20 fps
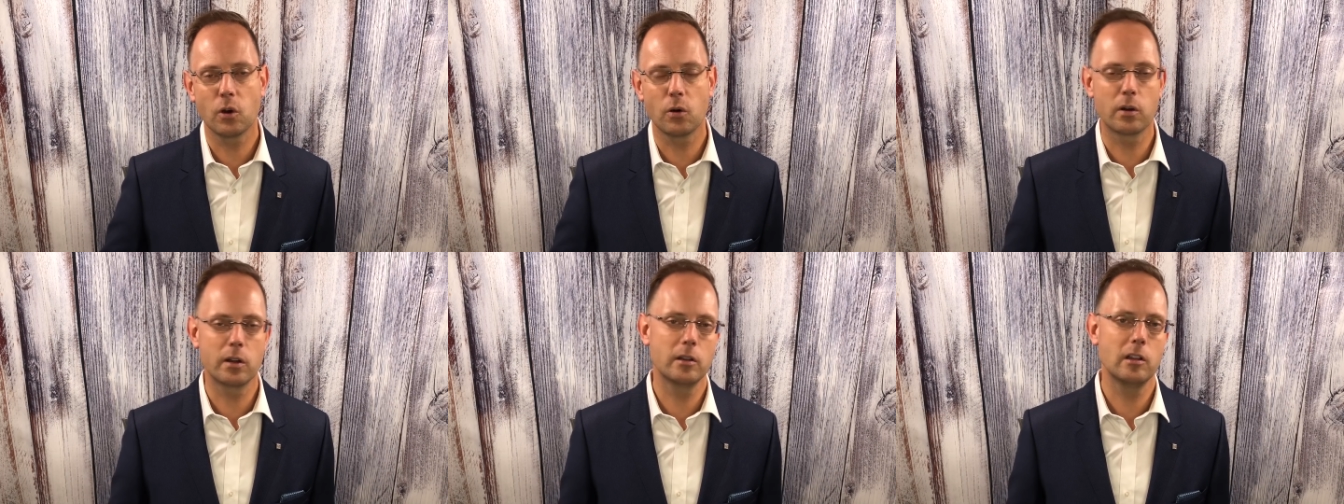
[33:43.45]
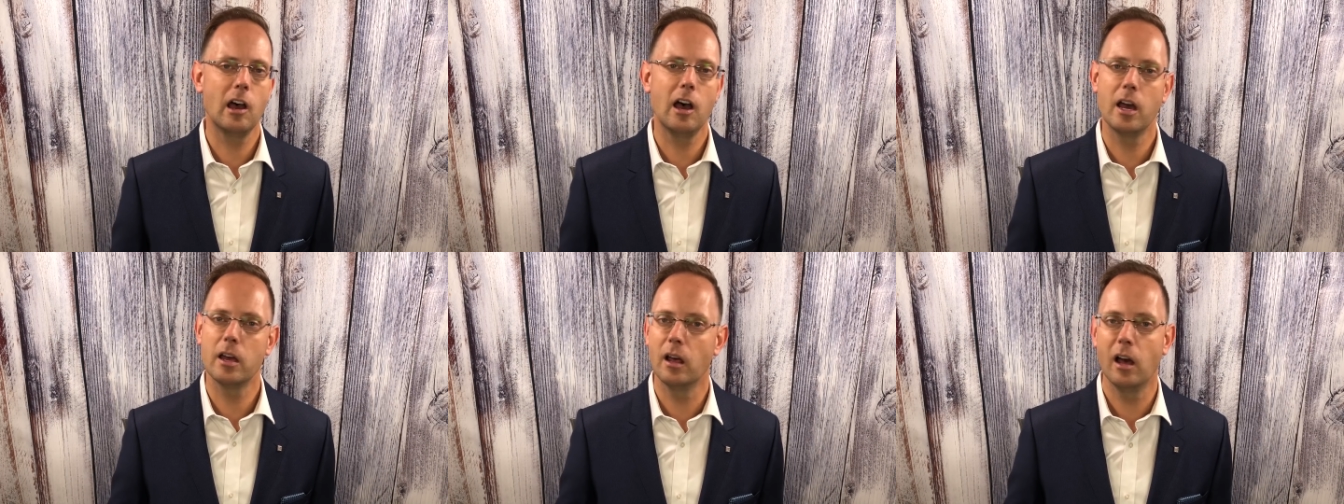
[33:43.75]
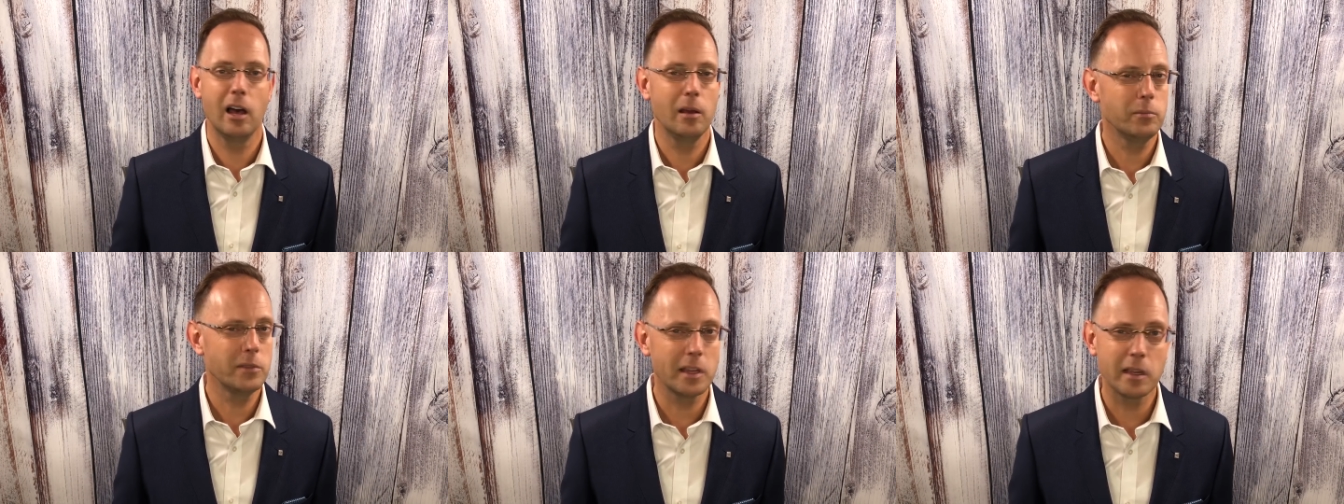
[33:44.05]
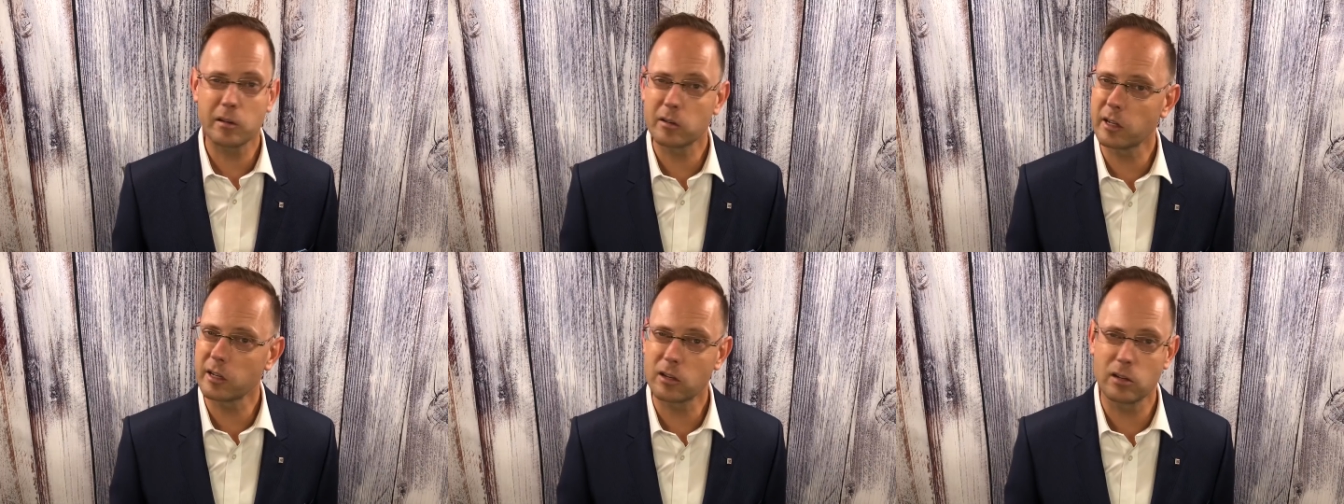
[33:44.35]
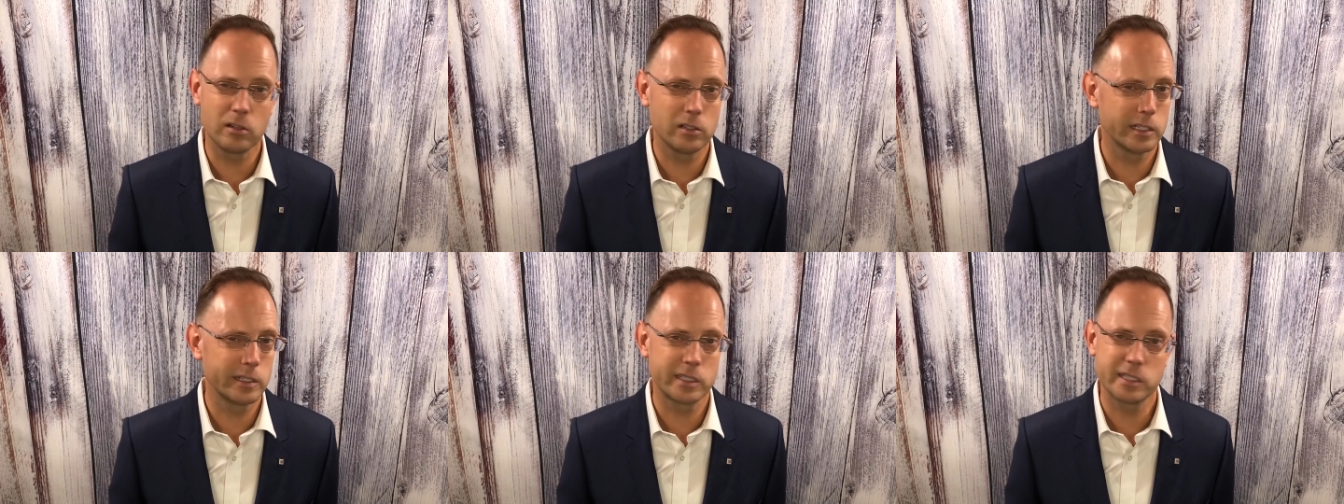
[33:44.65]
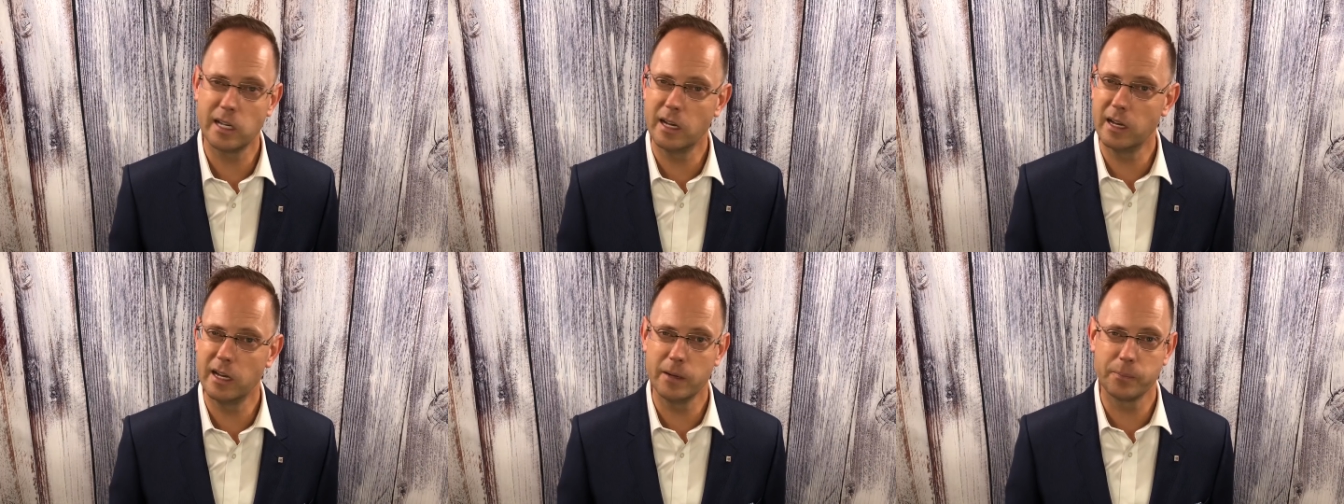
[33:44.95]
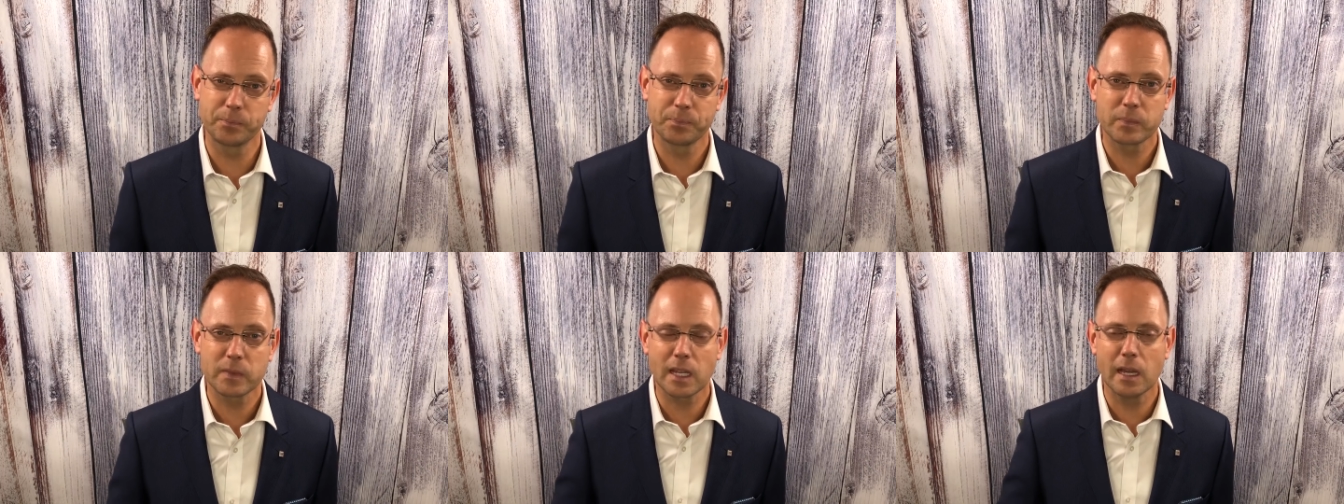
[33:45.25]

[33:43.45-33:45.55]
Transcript: or not, I'm there like all the time.